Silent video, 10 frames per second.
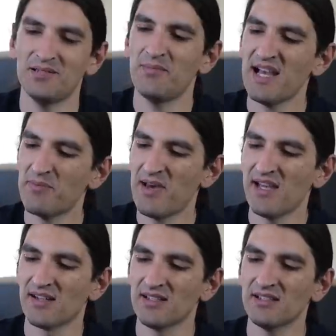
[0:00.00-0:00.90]
the back
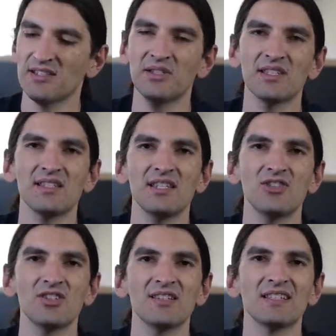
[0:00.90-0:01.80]
panel, you can see
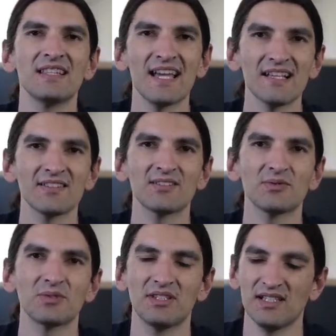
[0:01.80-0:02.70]
just next
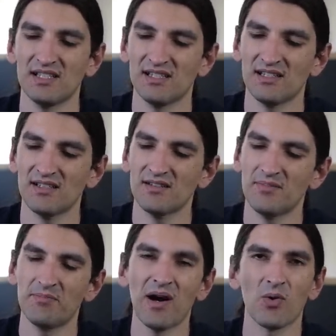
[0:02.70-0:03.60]
to the
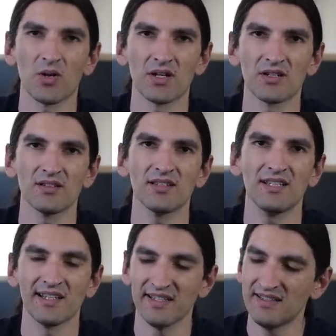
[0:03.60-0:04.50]
power
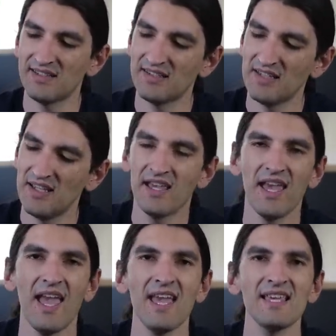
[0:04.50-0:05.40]
inlet,
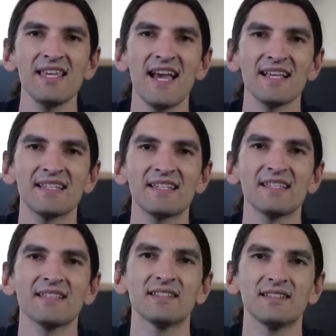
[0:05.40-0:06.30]
A E
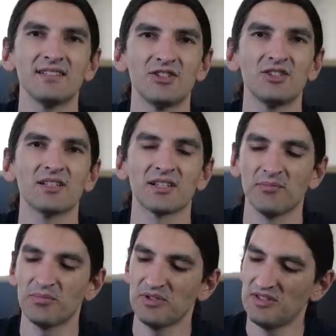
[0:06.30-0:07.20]
S digital
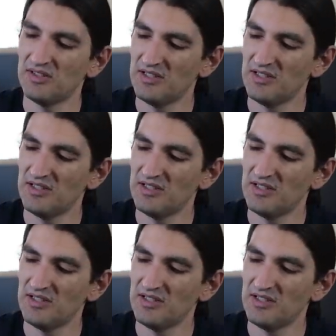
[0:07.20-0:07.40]
input.